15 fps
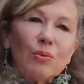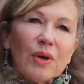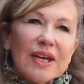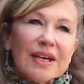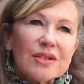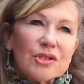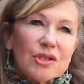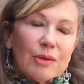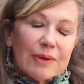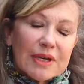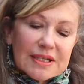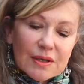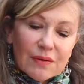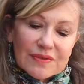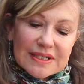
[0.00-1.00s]
weird,
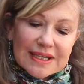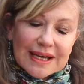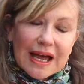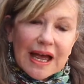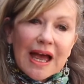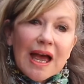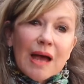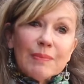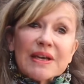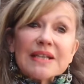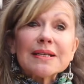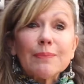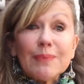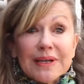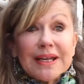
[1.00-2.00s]
because obviously,
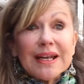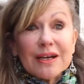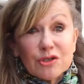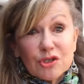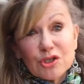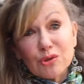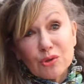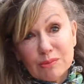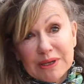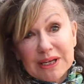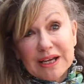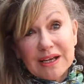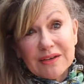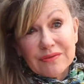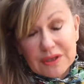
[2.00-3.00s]
because I've been an actress all my
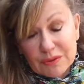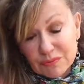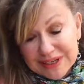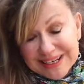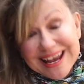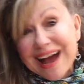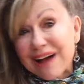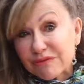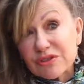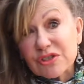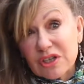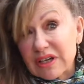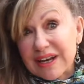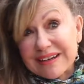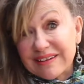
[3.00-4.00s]
life and I really haven't
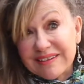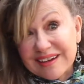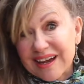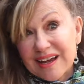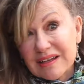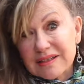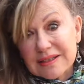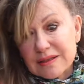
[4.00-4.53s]
done anything else.